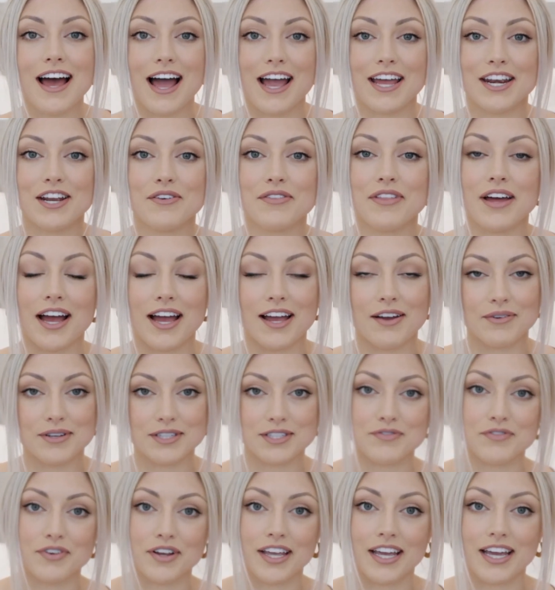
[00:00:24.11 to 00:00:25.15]
I know that I
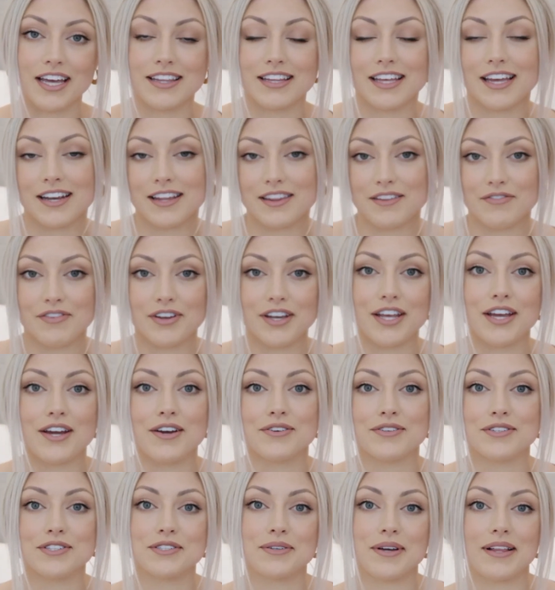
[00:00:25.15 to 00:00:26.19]
always forget at the end of the
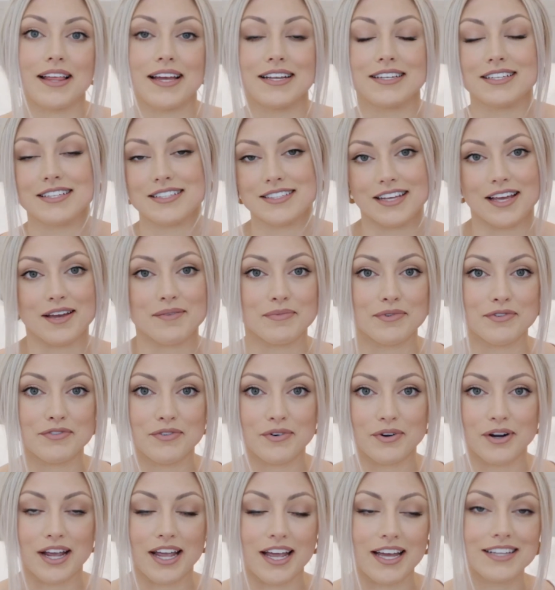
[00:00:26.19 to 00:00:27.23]
videos, so I like to say it
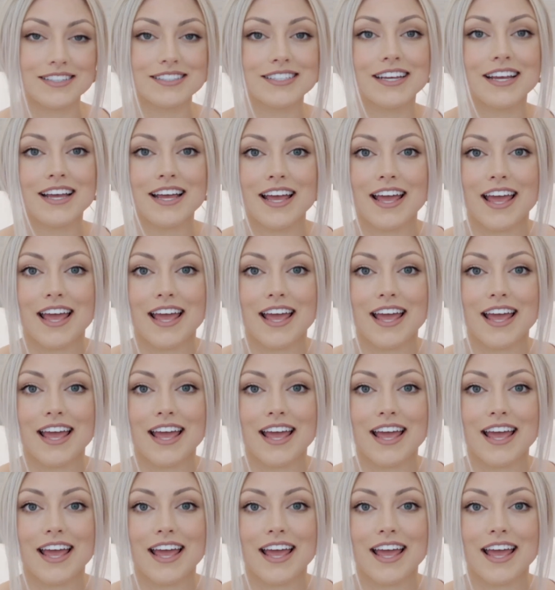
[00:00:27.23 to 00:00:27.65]
beforehand.